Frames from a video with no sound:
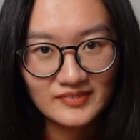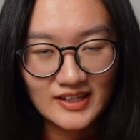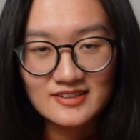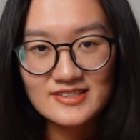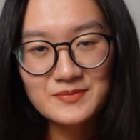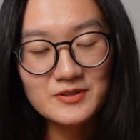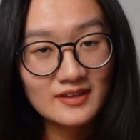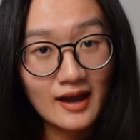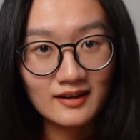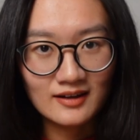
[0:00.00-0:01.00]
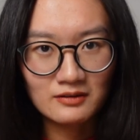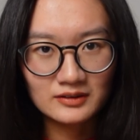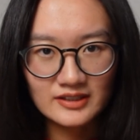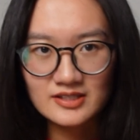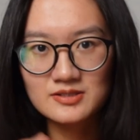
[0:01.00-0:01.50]
And a sample
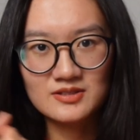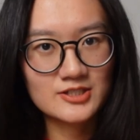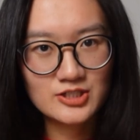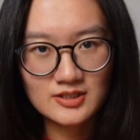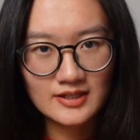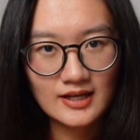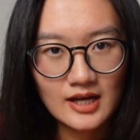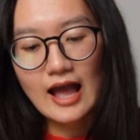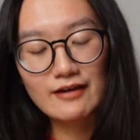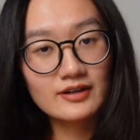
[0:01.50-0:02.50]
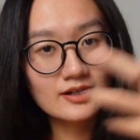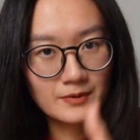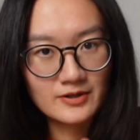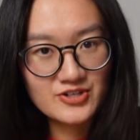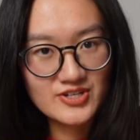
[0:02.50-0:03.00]
dialog is literally having
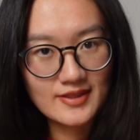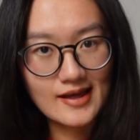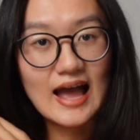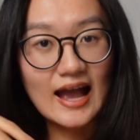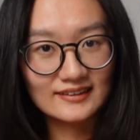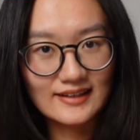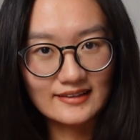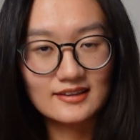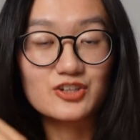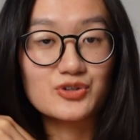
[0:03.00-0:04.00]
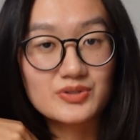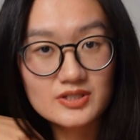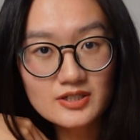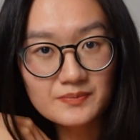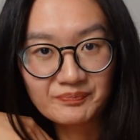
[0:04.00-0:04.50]
a person that act like the
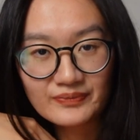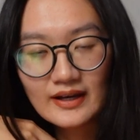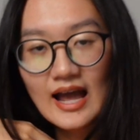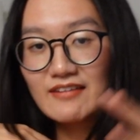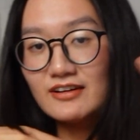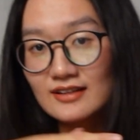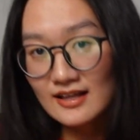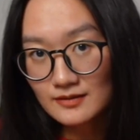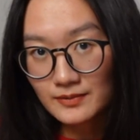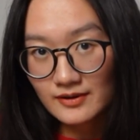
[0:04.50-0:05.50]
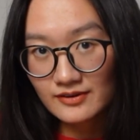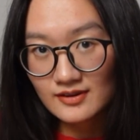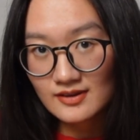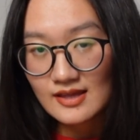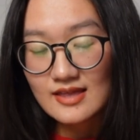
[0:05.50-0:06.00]
user, having another
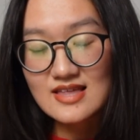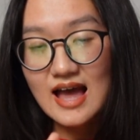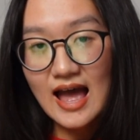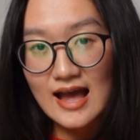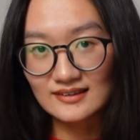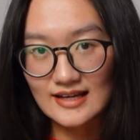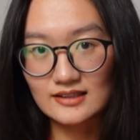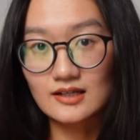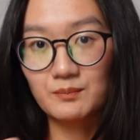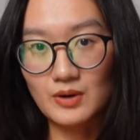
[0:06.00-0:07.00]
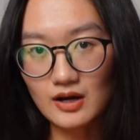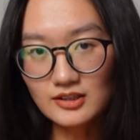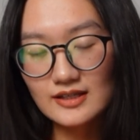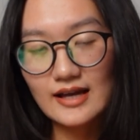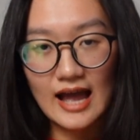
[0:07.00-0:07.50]
person that act like a
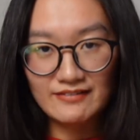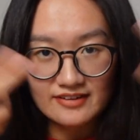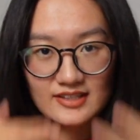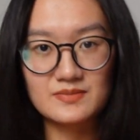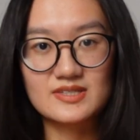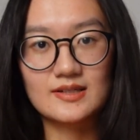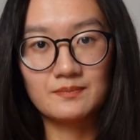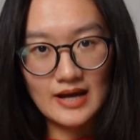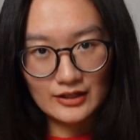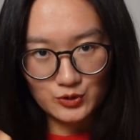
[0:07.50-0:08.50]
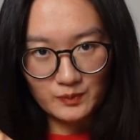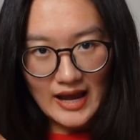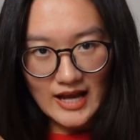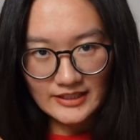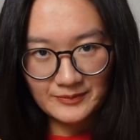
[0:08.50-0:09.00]
bot, having them sit back to
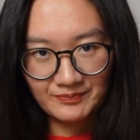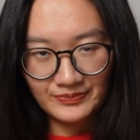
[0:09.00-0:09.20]
back,